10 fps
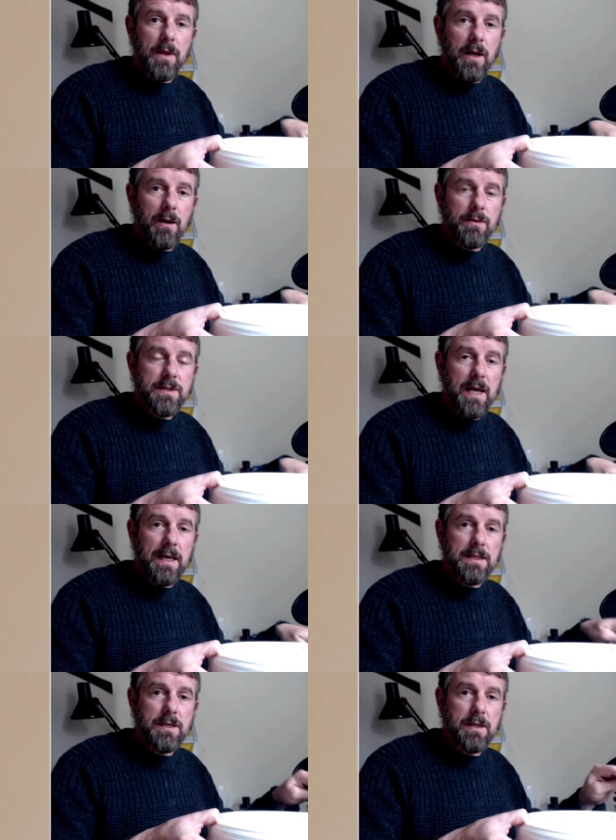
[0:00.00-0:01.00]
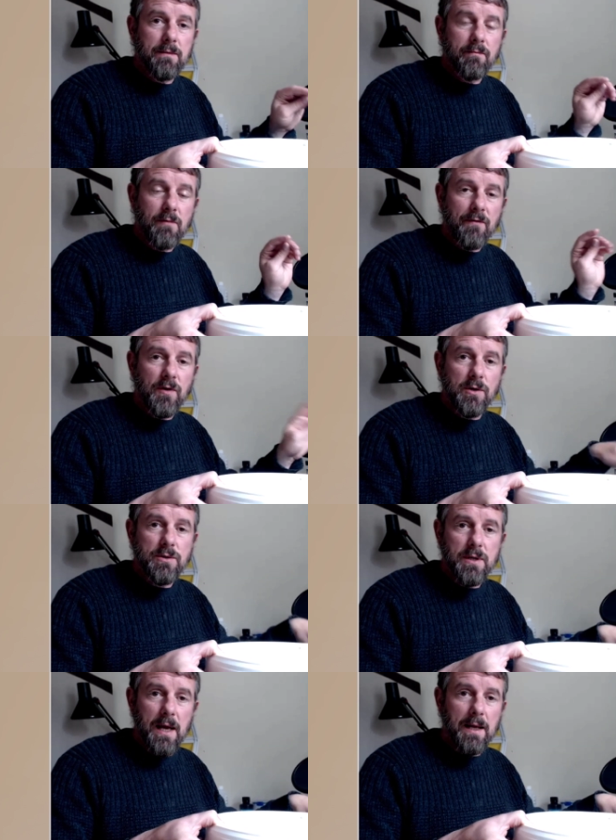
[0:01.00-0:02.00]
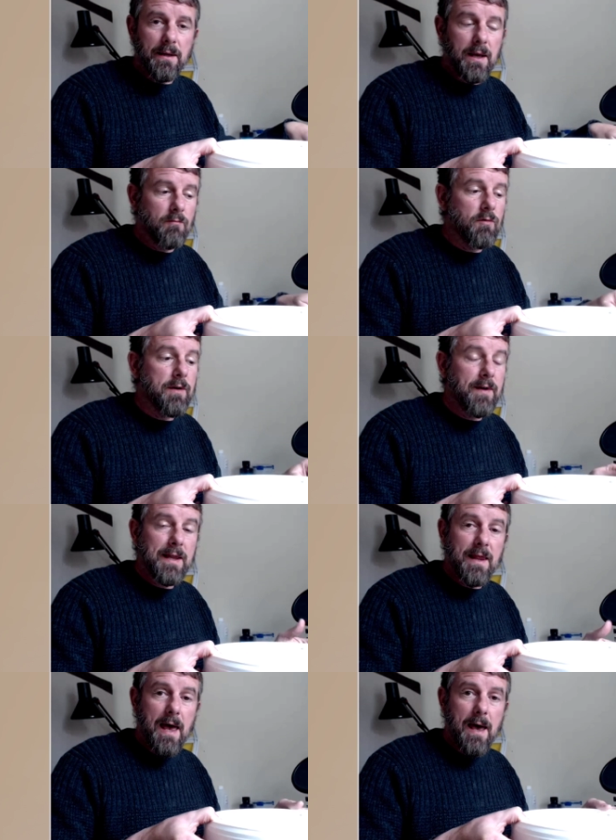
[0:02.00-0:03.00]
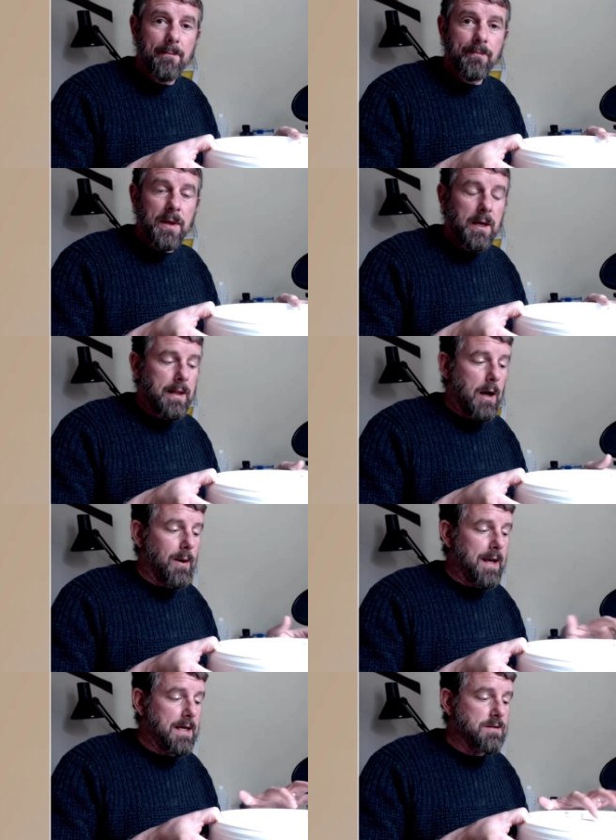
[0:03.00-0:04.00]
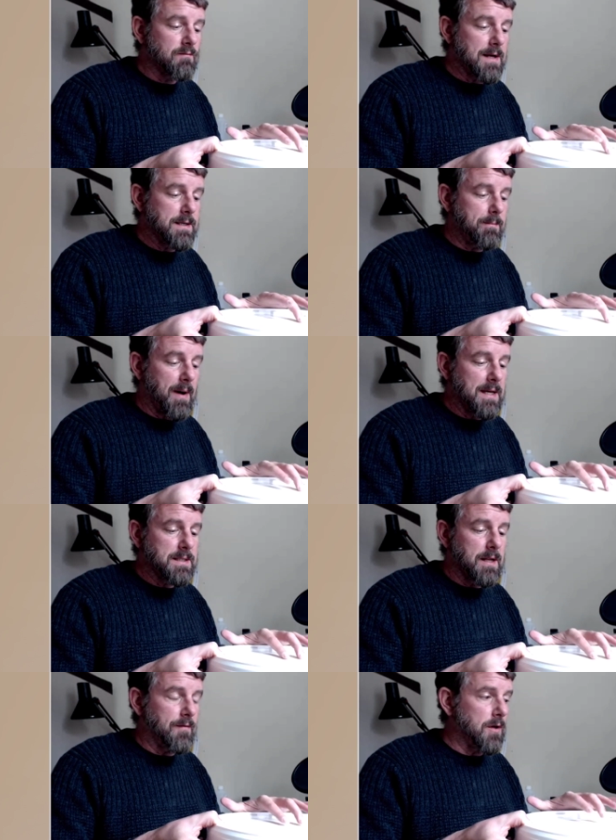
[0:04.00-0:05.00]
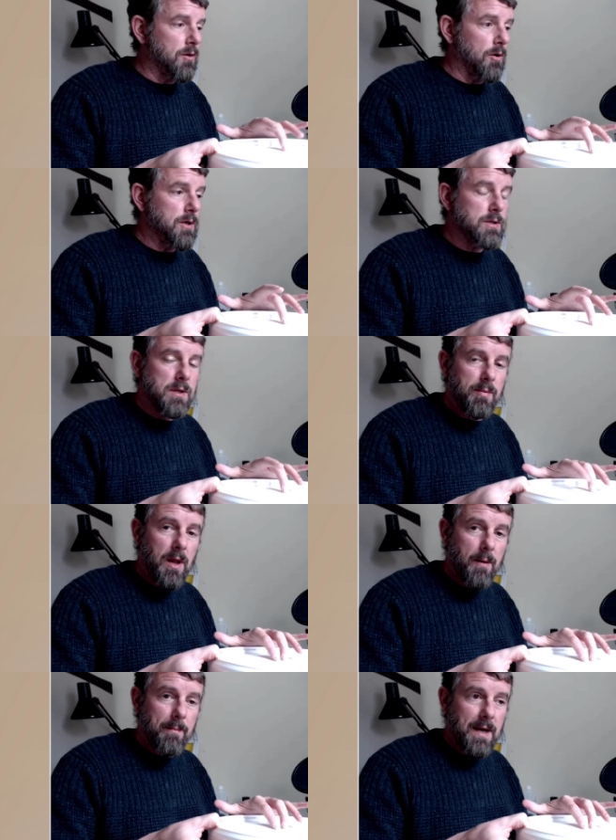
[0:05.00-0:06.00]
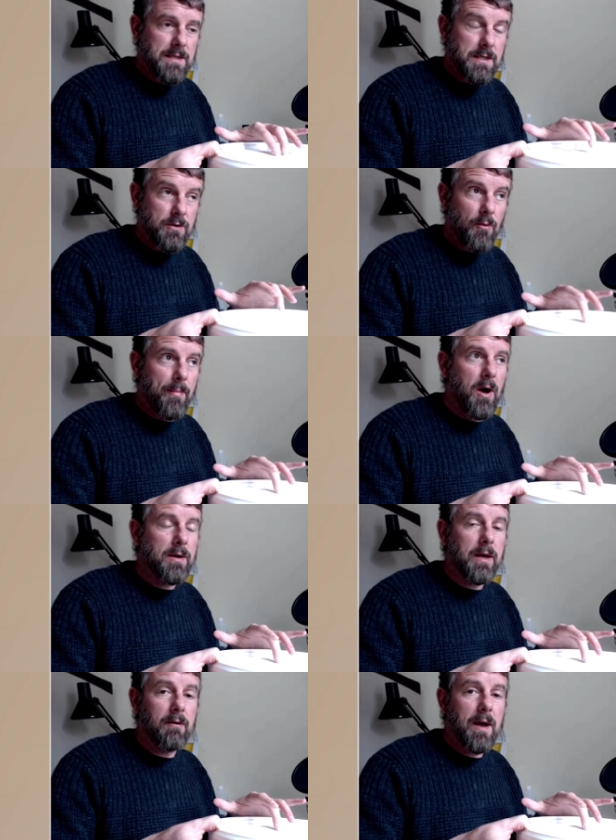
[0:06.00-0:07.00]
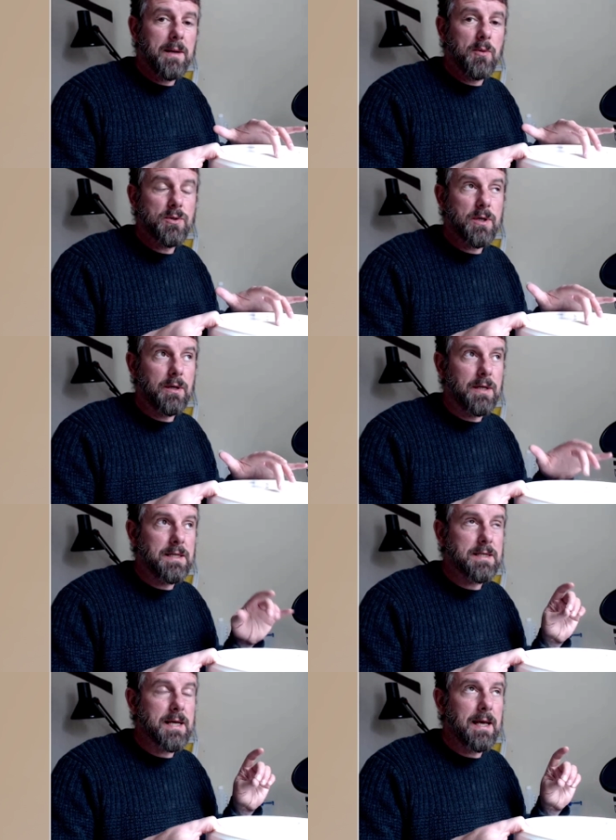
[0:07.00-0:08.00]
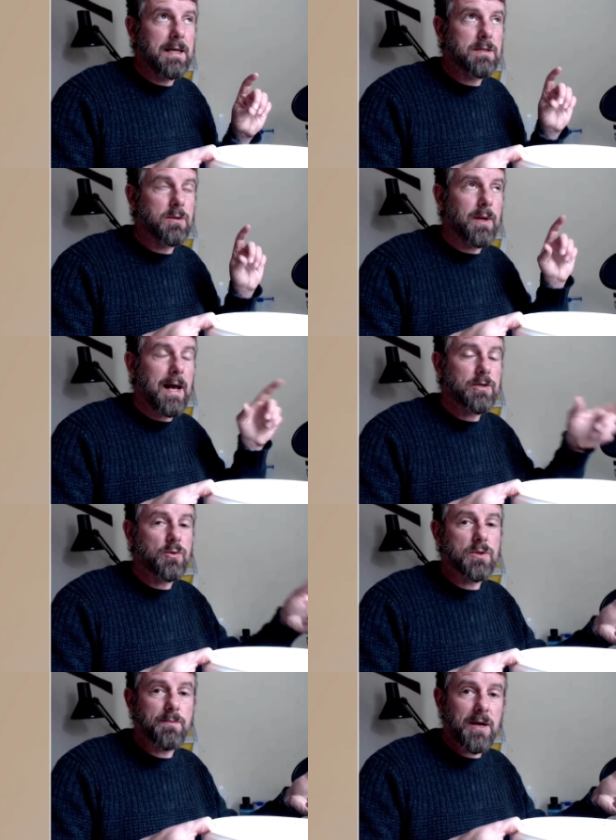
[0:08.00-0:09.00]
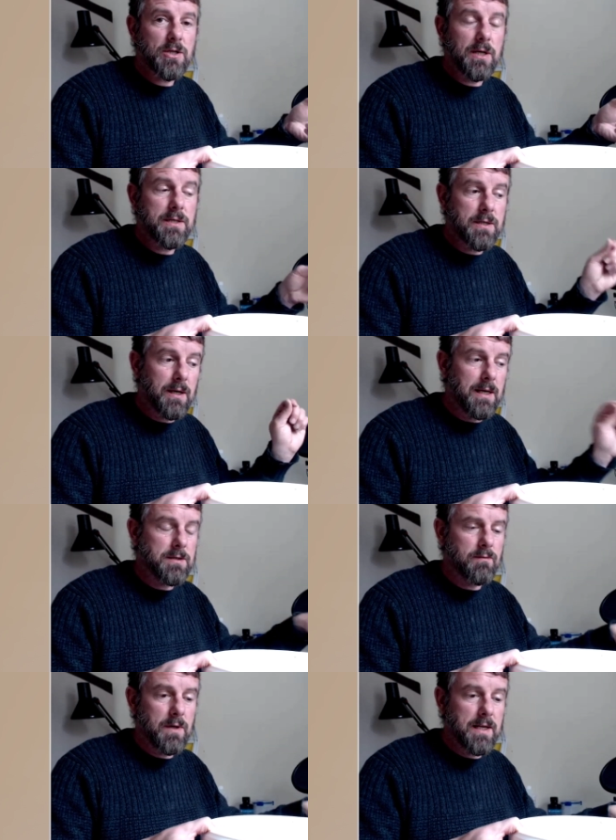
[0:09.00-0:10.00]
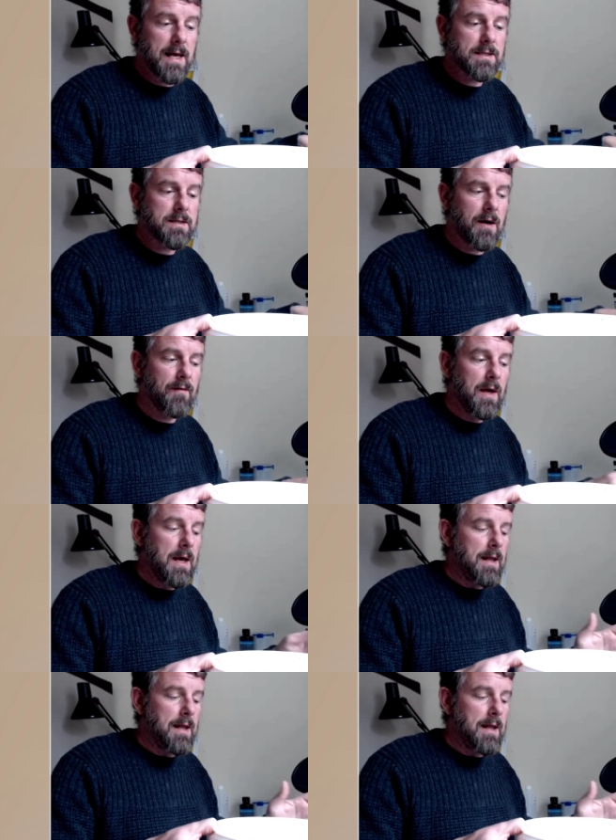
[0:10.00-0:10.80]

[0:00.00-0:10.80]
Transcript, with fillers: you know take it to the refuse and get rid of it there now it is a resin based and if you're not using the plant base it's not biodegradable so you need to take it to an actual specialist that gets rid of that stuff